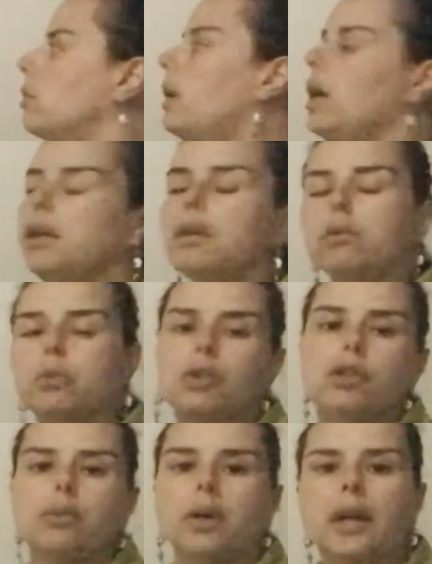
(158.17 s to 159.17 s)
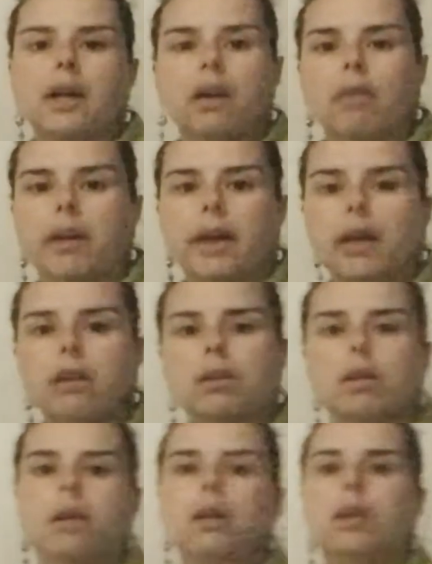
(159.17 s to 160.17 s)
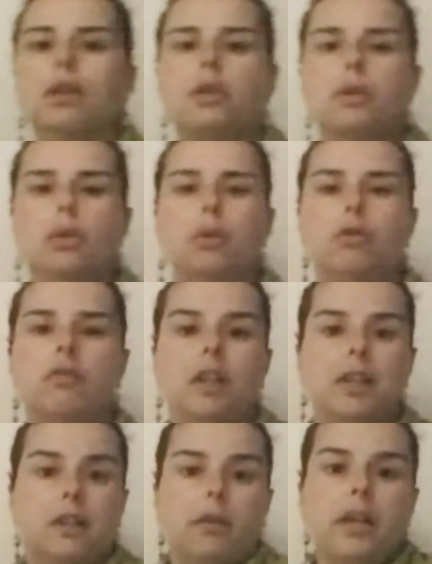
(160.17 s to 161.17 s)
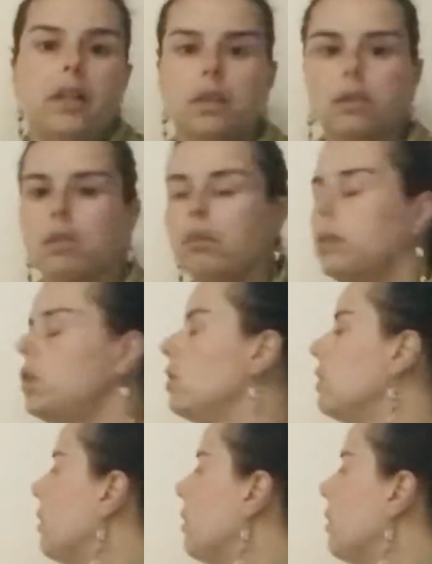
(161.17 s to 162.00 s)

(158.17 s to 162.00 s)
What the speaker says: run, which is what I create to find a gradient, which is the